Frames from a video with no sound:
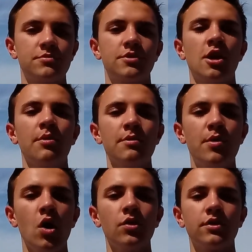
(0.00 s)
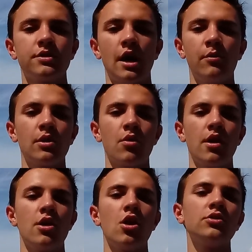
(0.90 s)
Tell me both, because I really want
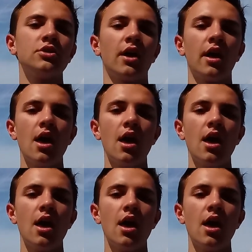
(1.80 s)
to know, so